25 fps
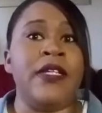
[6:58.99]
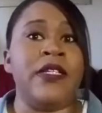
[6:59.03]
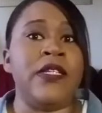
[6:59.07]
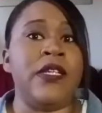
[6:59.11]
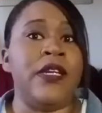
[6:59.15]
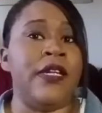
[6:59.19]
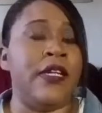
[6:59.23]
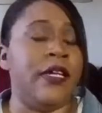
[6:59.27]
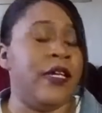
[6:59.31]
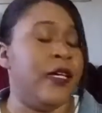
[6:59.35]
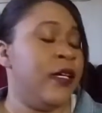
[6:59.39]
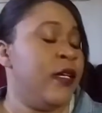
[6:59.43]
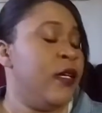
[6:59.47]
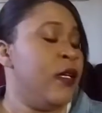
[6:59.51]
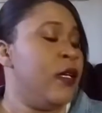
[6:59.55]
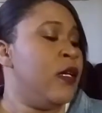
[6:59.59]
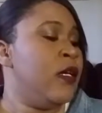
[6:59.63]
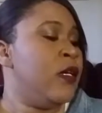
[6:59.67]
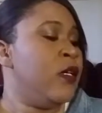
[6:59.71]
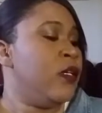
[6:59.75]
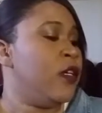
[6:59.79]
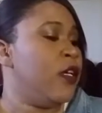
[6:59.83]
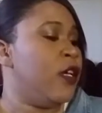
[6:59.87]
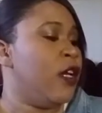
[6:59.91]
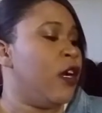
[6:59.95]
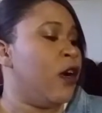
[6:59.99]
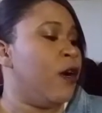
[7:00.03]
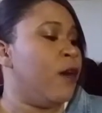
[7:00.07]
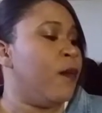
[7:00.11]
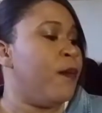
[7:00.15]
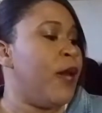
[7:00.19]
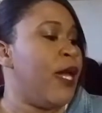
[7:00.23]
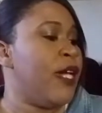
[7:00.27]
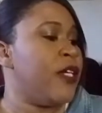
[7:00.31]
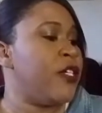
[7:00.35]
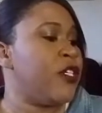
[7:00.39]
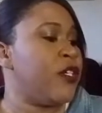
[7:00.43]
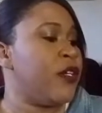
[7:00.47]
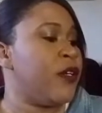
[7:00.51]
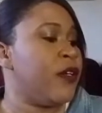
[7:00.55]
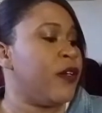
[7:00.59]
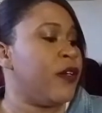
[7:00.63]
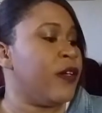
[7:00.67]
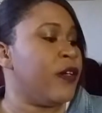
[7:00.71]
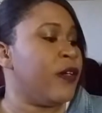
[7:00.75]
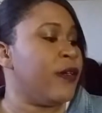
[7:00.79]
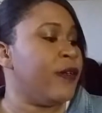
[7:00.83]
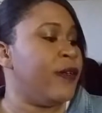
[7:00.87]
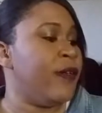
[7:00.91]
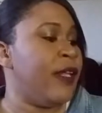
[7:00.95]
It's going to, you know, make
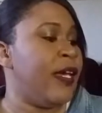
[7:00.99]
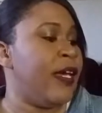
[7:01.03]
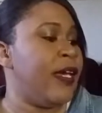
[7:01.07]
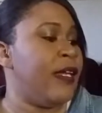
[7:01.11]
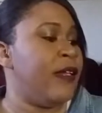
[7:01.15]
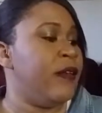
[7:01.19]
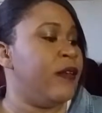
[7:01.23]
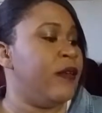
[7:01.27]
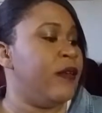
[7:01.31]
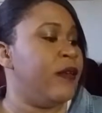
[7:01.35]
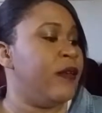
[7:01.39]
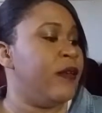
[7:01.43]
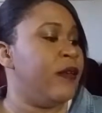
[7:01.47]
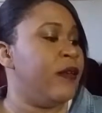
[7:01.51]
sure that